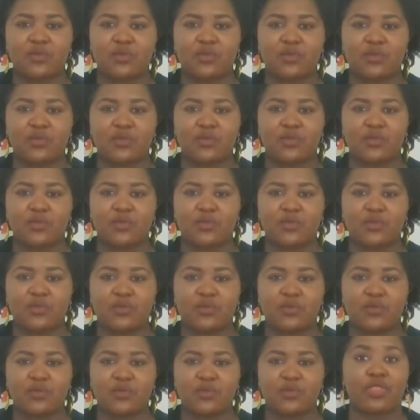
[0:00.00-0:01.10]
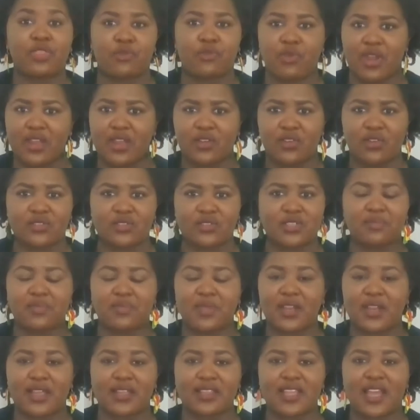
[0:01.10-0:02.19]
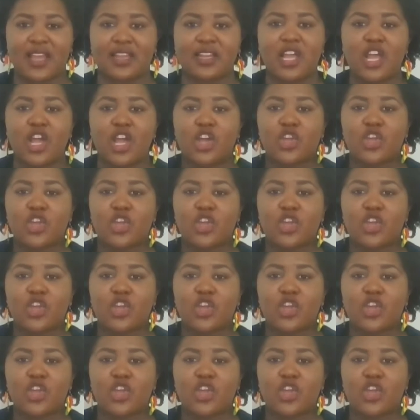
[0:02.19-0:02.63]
whatever grade, I think eighth grade or something like that.